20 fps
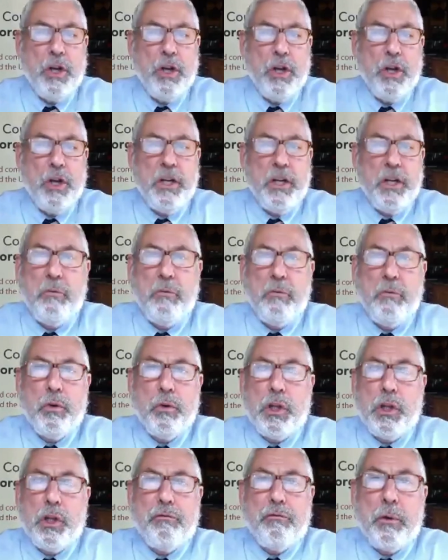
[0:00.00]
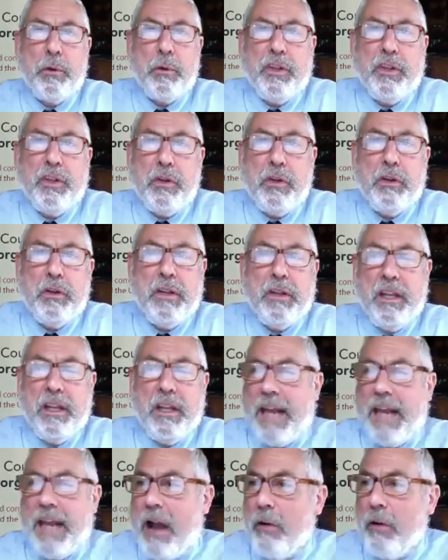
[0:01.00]
looking forward to seeing you in an
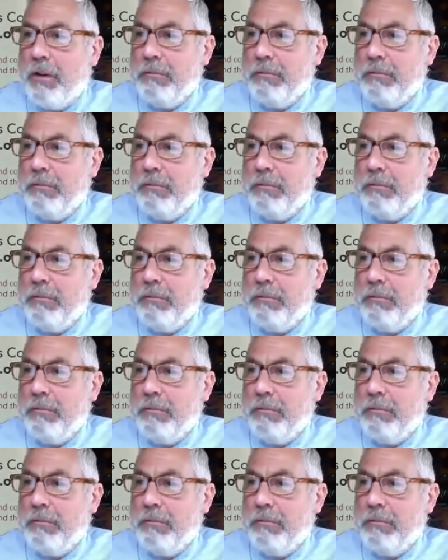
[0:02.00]
hour.